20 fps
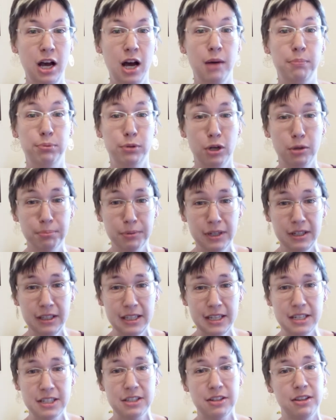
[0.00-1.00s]

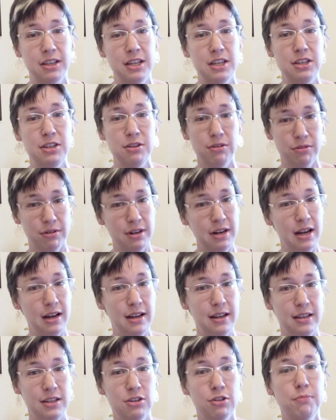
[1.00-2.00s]
appropriately so that
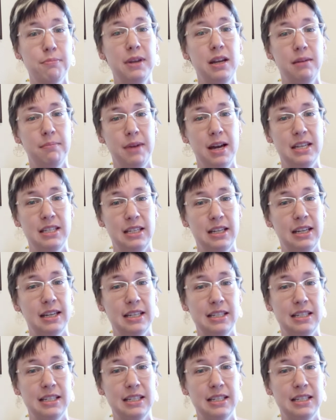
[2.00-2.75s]
you're minimizing